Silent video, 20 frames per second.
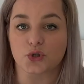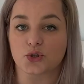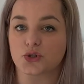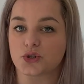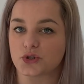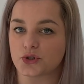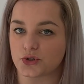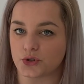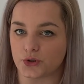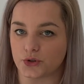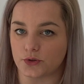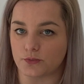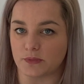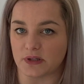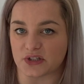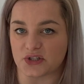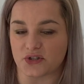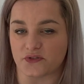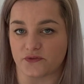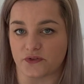too
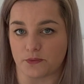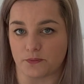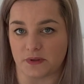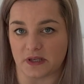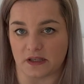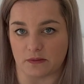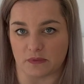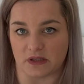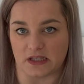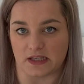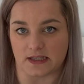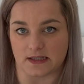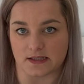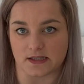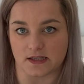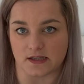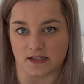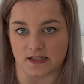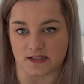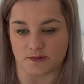much of the pigment
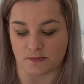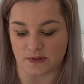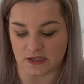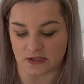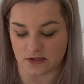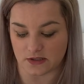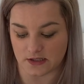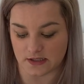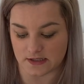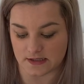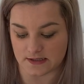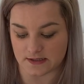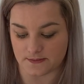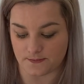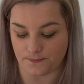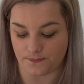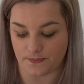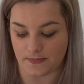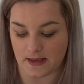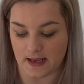into this, because
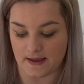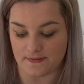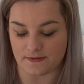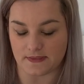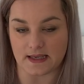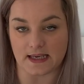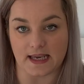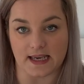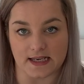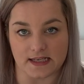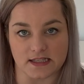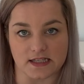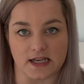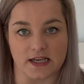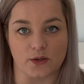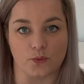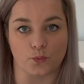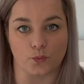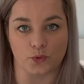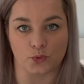at the end
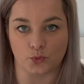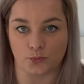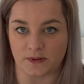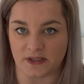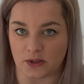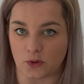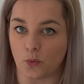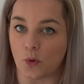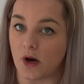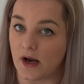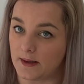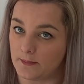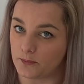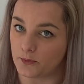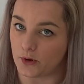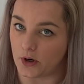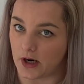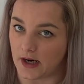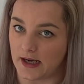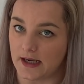it will be quite
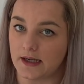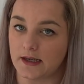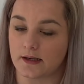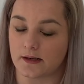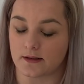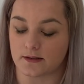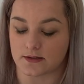bright.